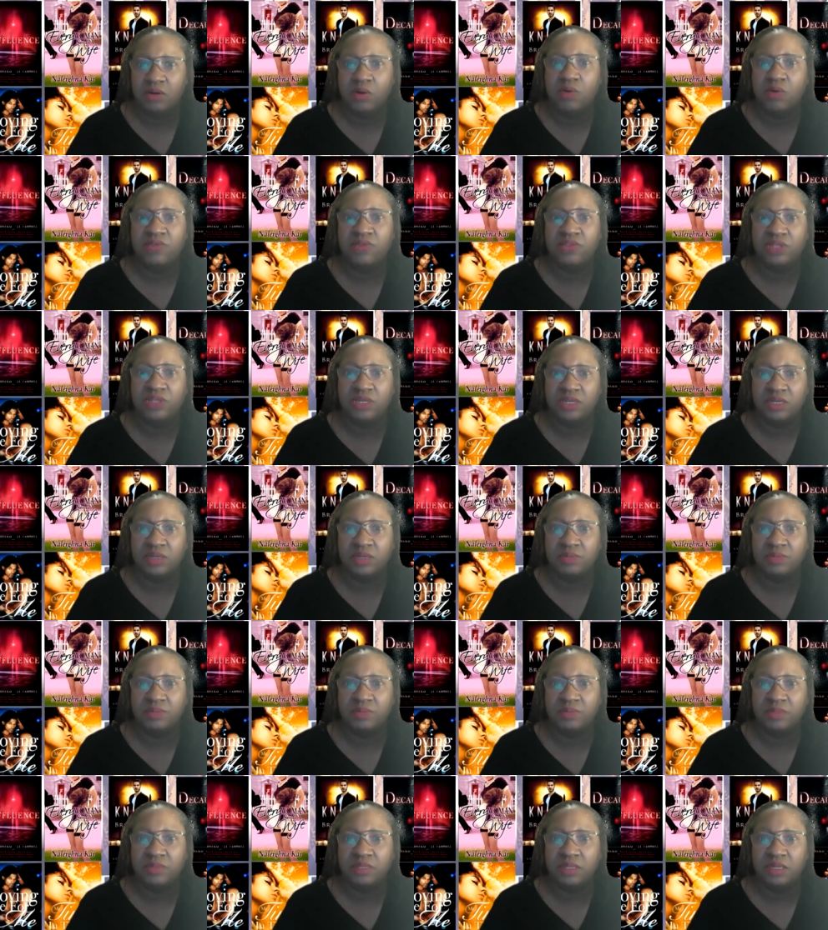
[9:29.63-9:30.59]
over the
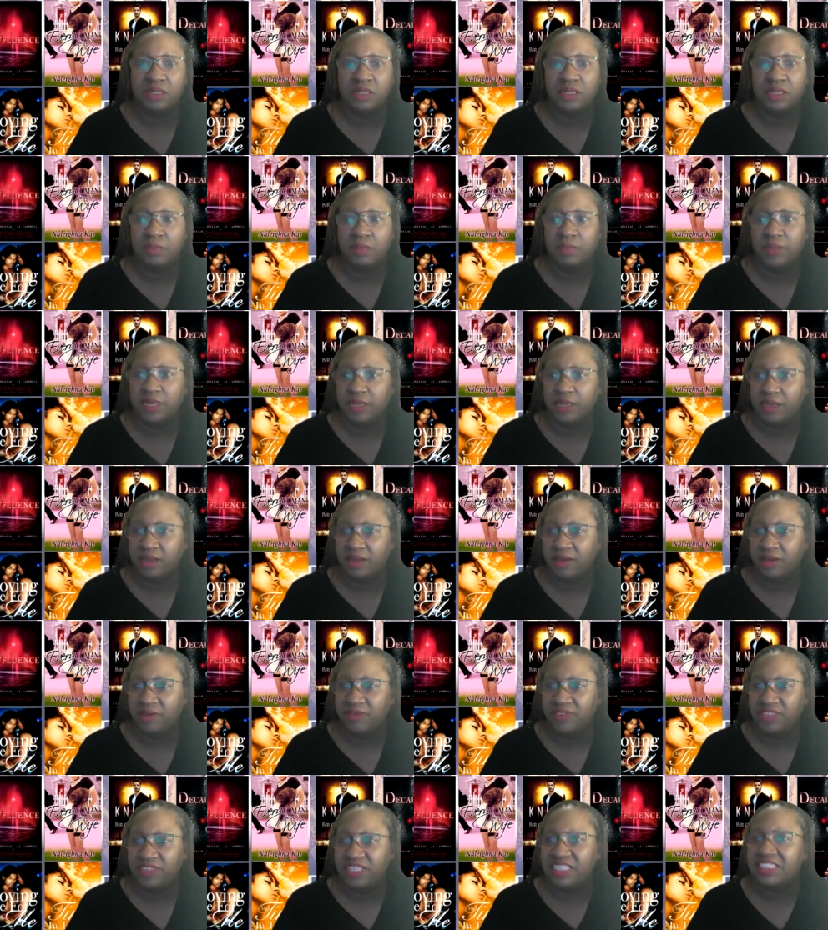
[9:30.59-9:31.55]

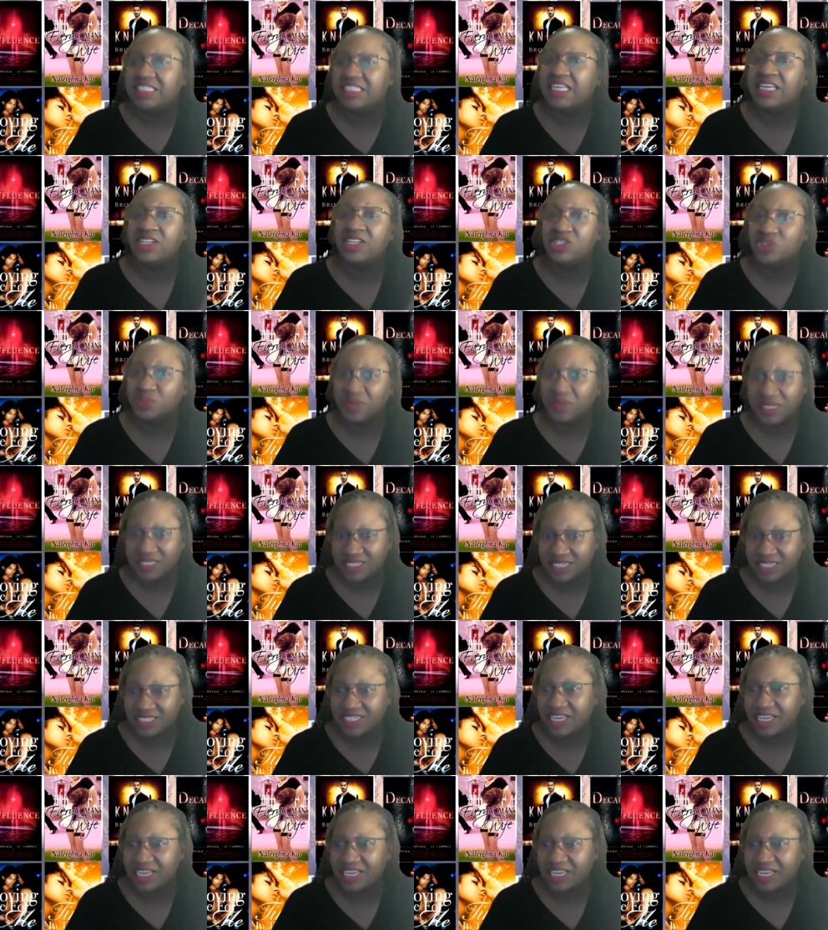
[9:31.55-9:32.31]
of uh, this interesting